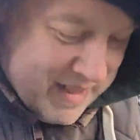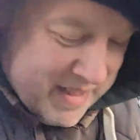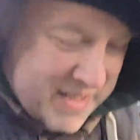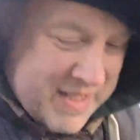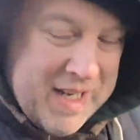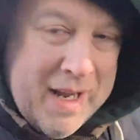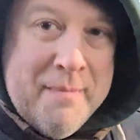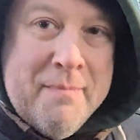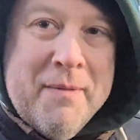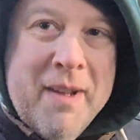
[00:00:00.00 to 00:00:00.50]

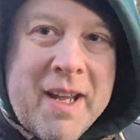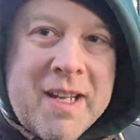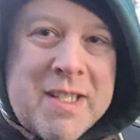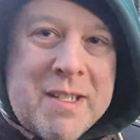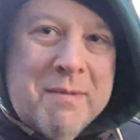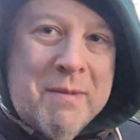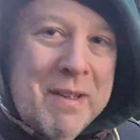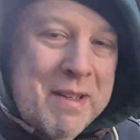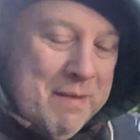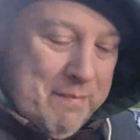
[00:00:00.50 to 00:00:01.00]
stem next
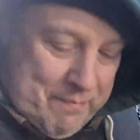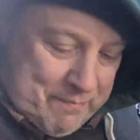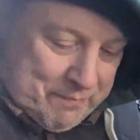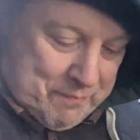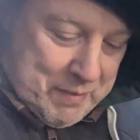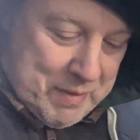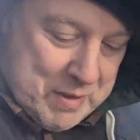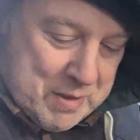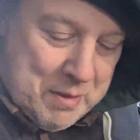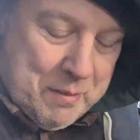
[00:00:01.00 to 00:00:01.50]
to it,
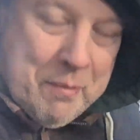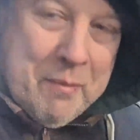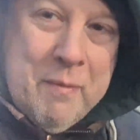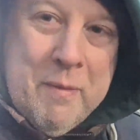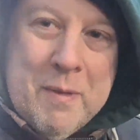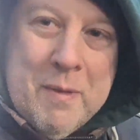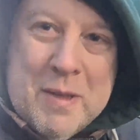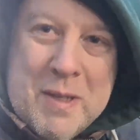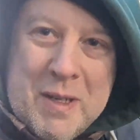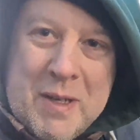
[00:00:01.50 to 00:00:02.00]
but the top of
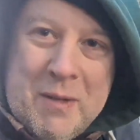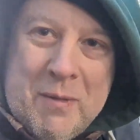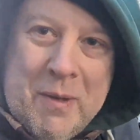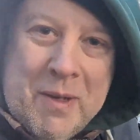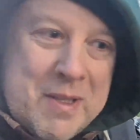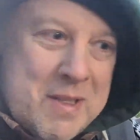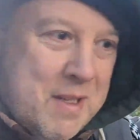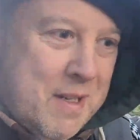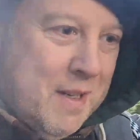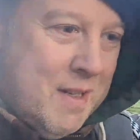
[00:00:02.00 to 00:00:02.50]
it is looking
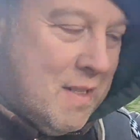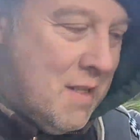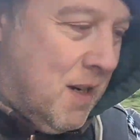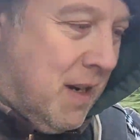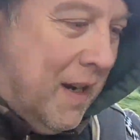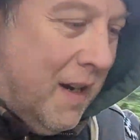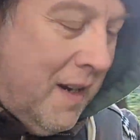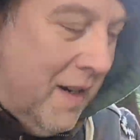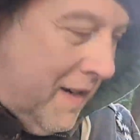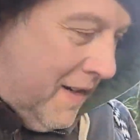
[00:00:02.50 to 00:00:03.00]
quite dark. It's
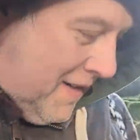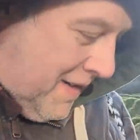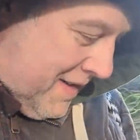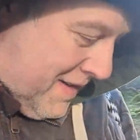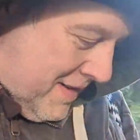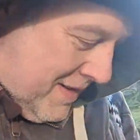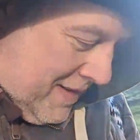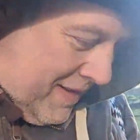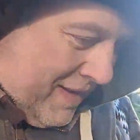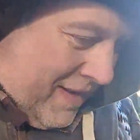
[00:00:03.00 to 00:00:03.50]
like
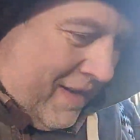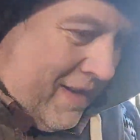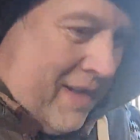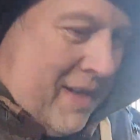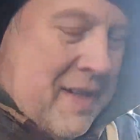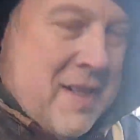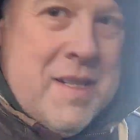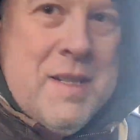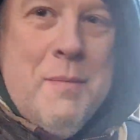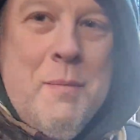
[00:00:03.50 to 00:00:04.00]

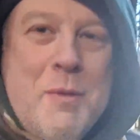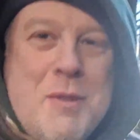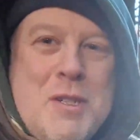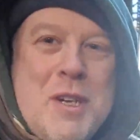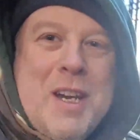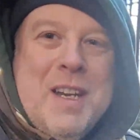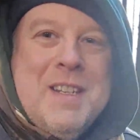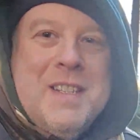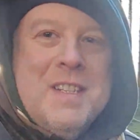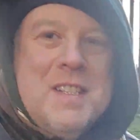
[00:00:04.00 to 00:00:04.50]
someone
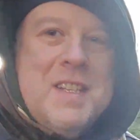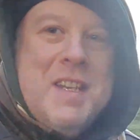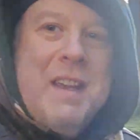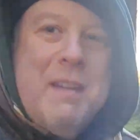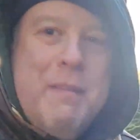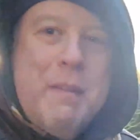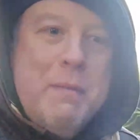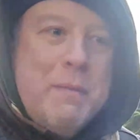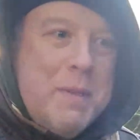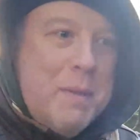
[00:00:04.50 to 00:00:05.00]
checking to see
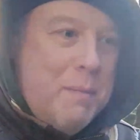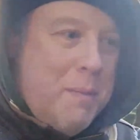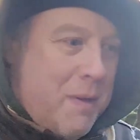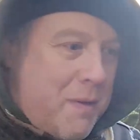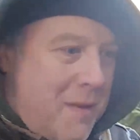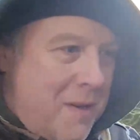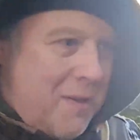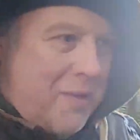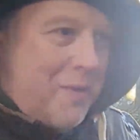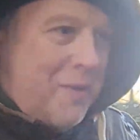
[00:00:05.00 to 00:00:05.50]
if it was a
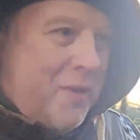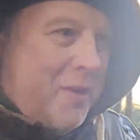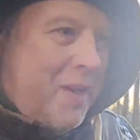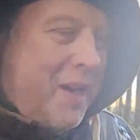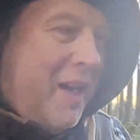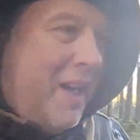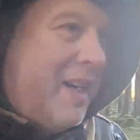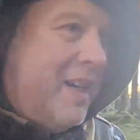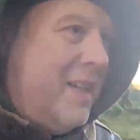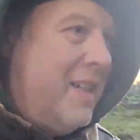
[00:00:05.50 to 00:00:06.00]
bluet or not,
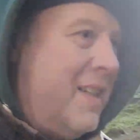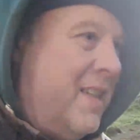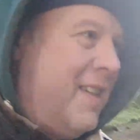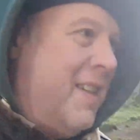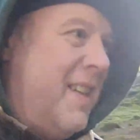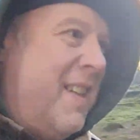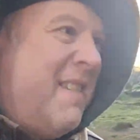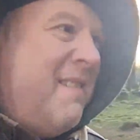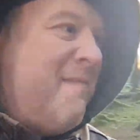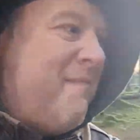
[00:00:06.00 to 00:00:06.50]

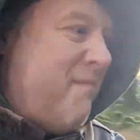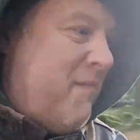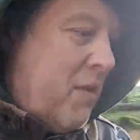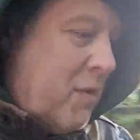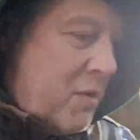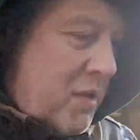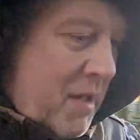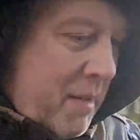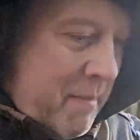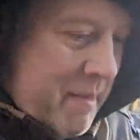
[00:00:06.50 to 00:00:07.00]

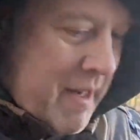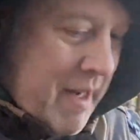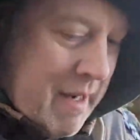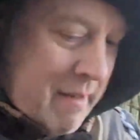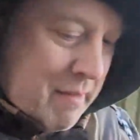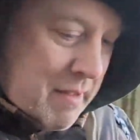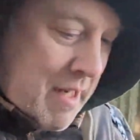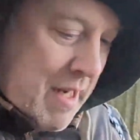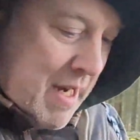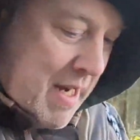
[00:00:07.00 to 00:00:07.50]
or something
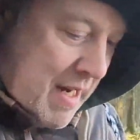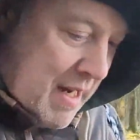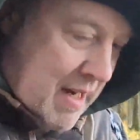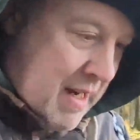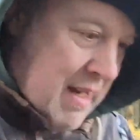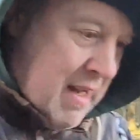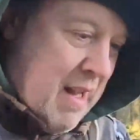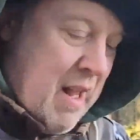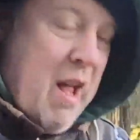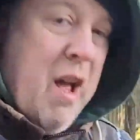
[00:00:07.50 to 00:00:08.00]
else
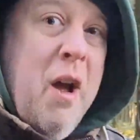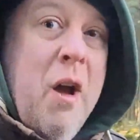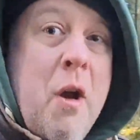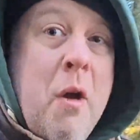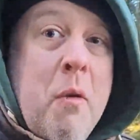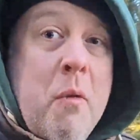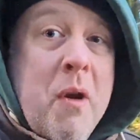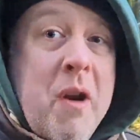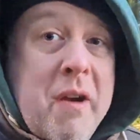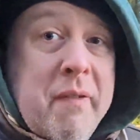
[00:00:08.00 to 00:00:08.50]

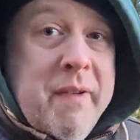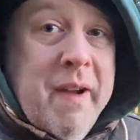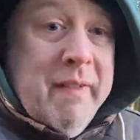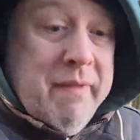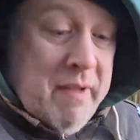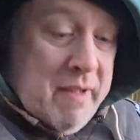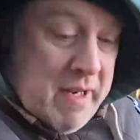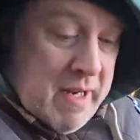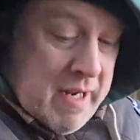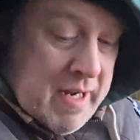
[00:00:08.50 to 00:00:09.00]
worth
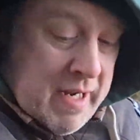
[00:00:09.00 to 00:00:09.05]
having.